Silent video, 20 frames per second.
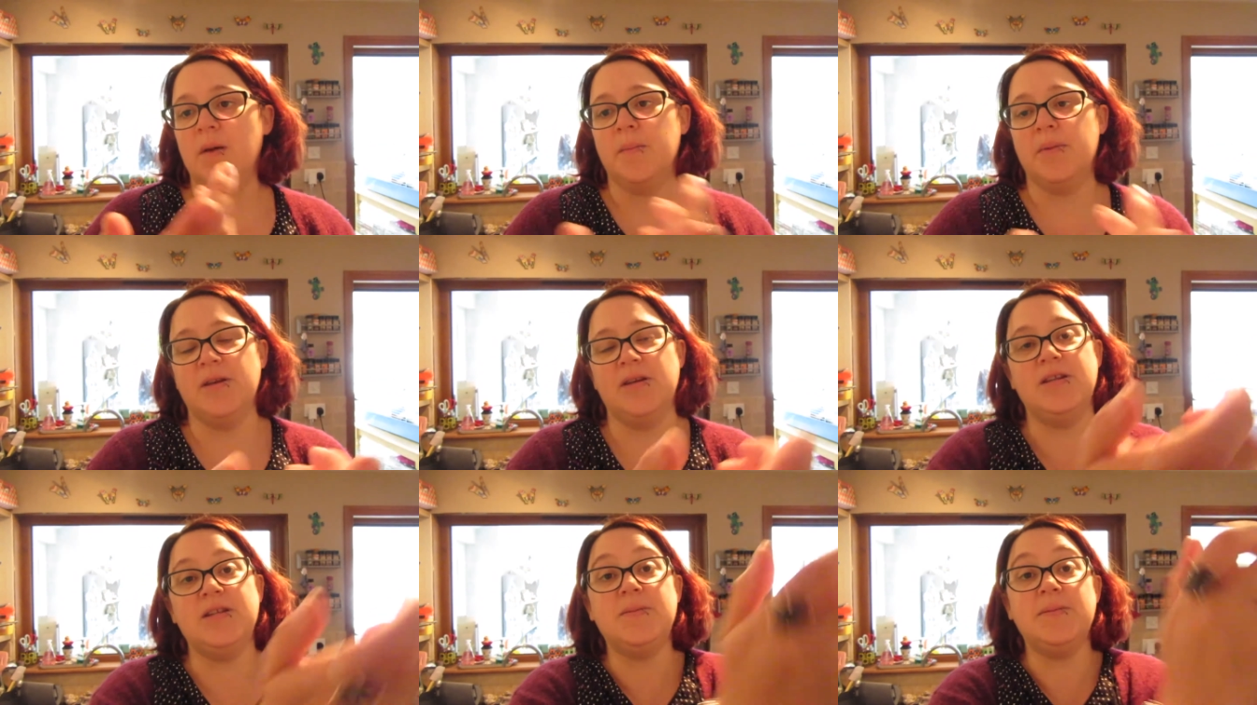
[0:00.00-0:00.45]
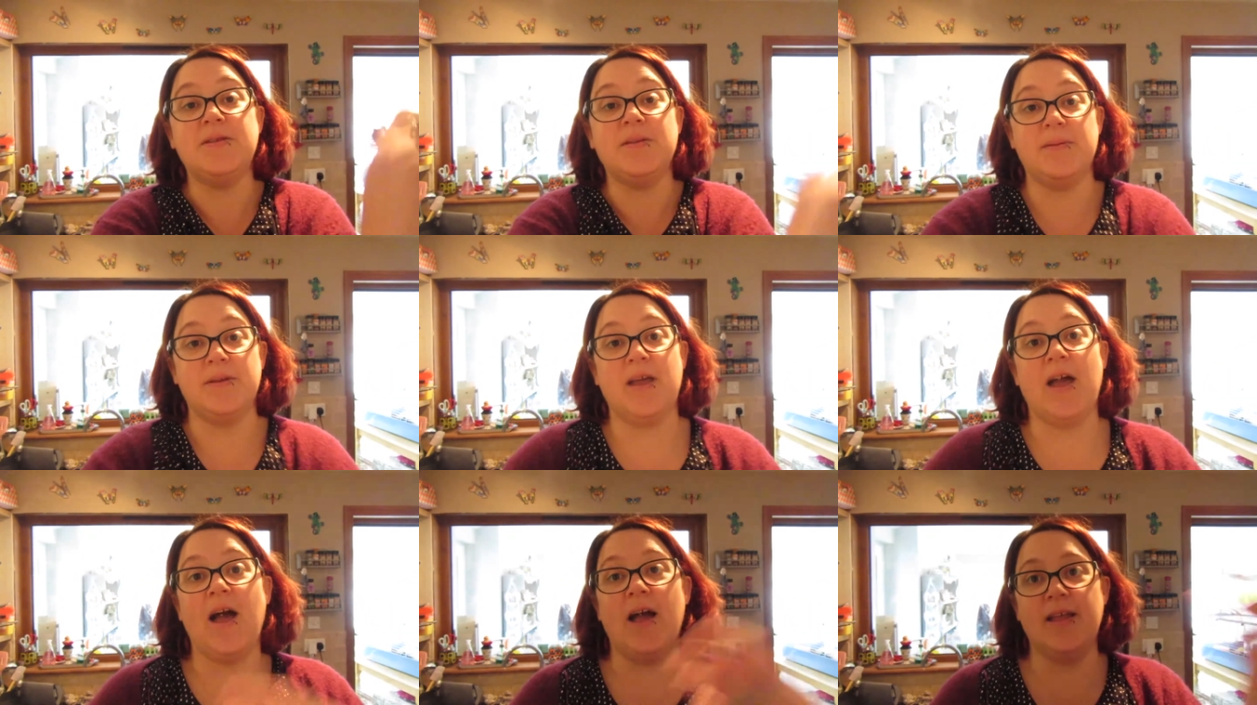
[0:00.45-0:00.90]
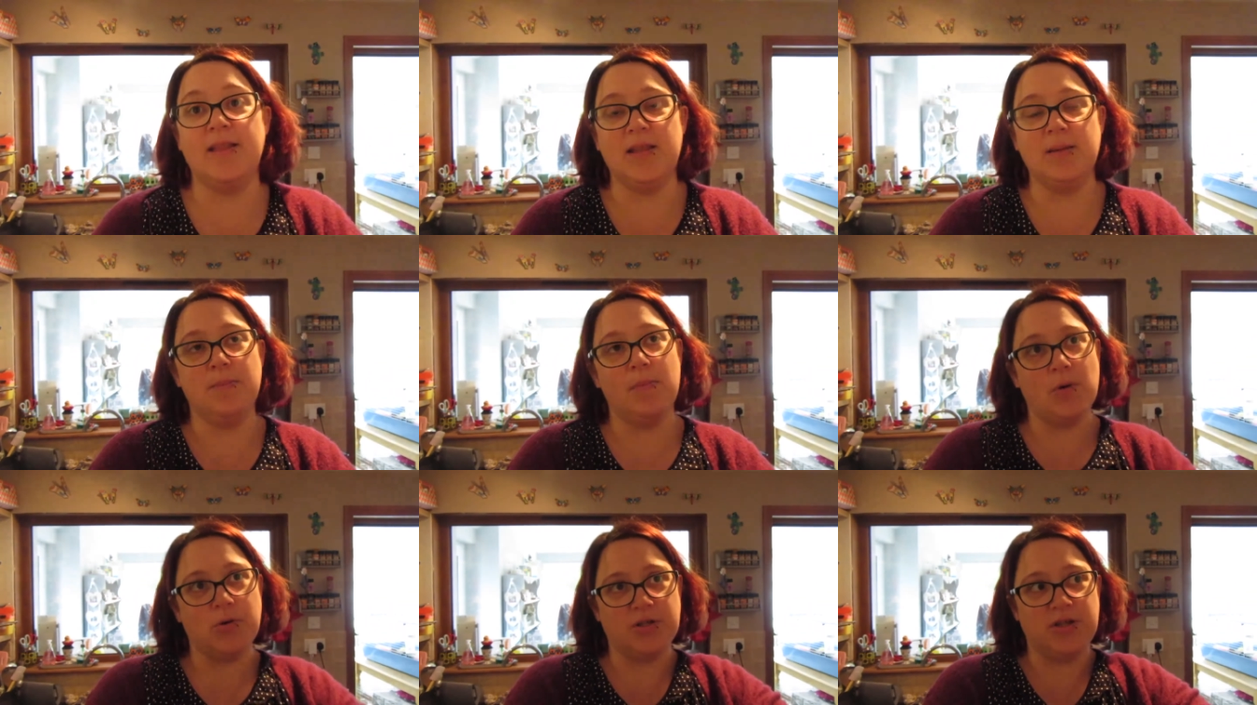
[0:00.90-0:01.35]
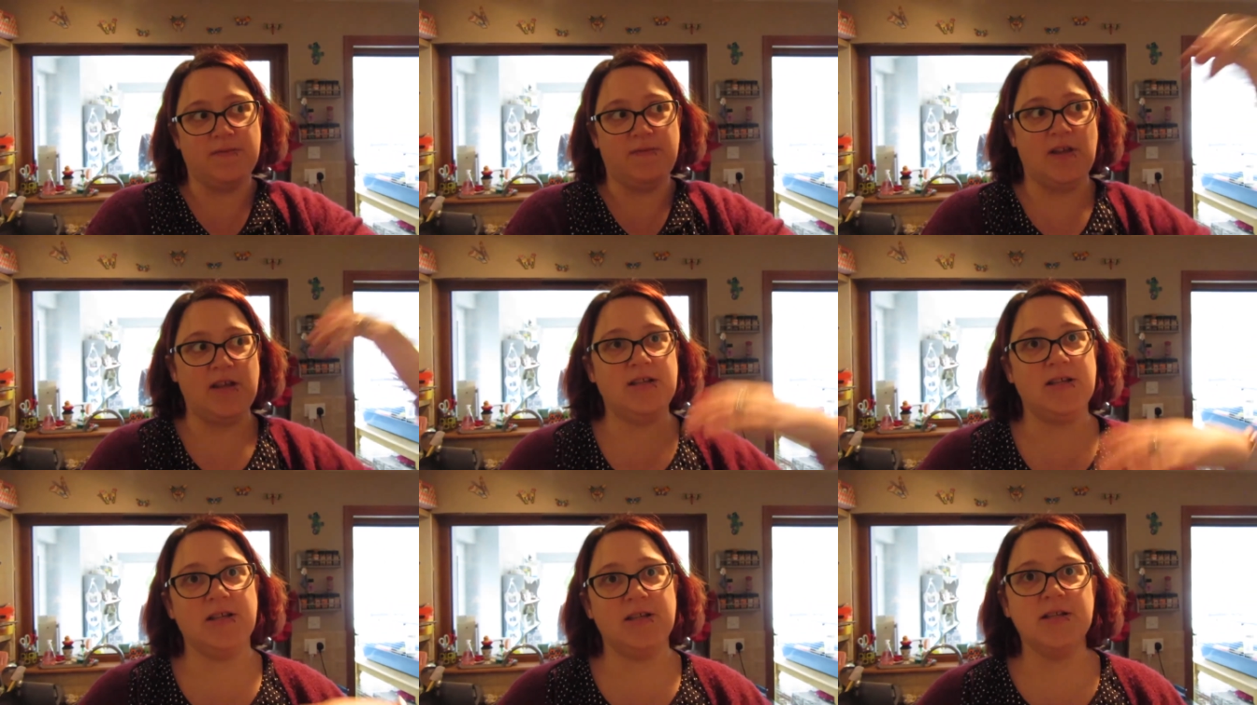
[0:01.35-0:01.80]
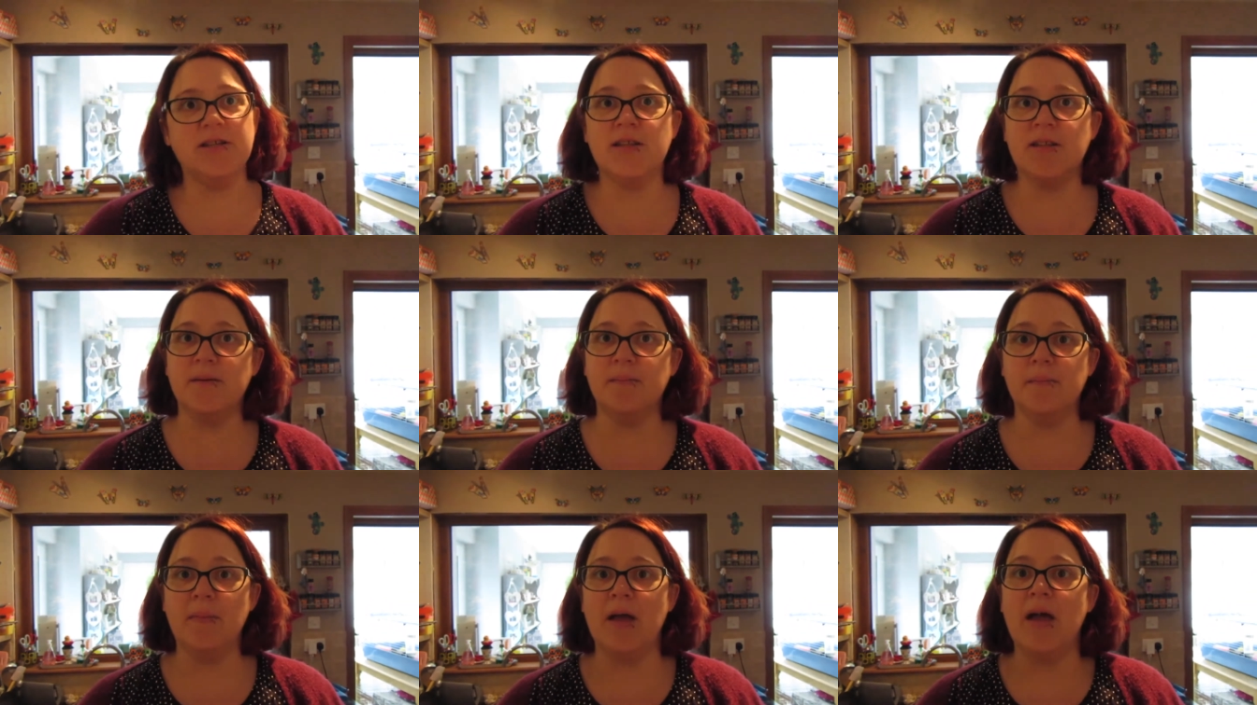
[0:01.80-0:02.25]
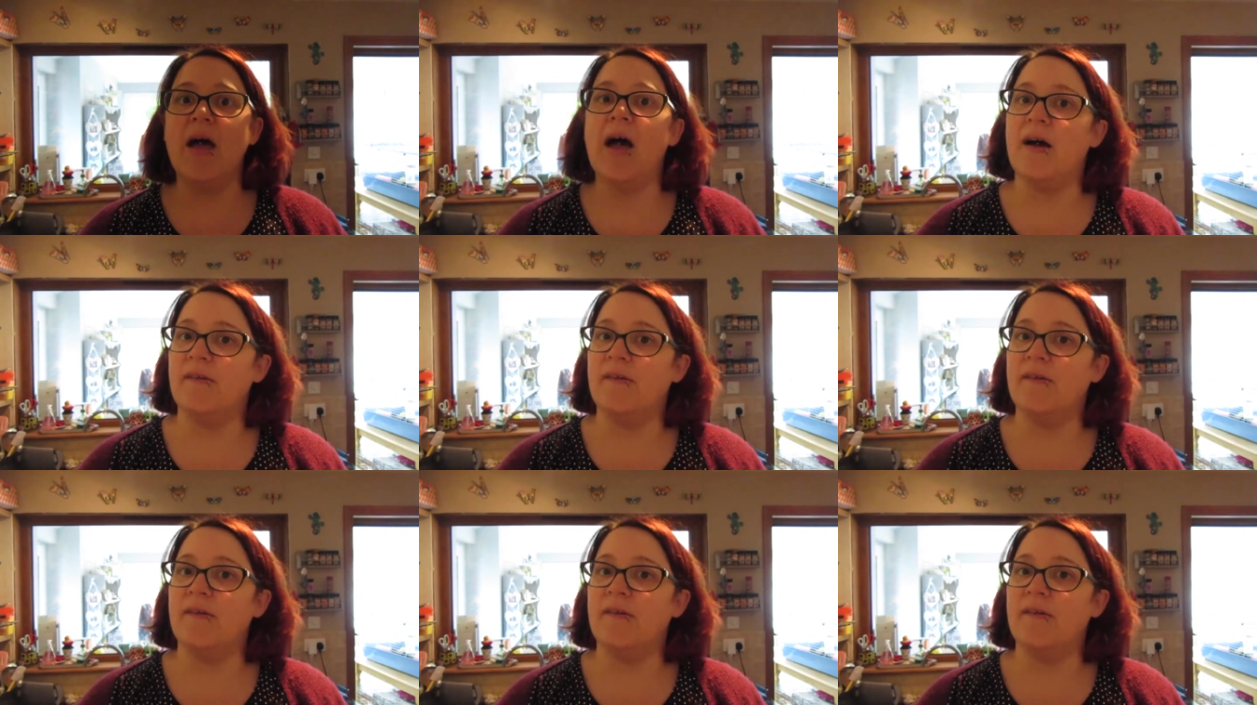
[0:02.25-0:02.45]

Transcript: but it needs to be something highly motivating to them,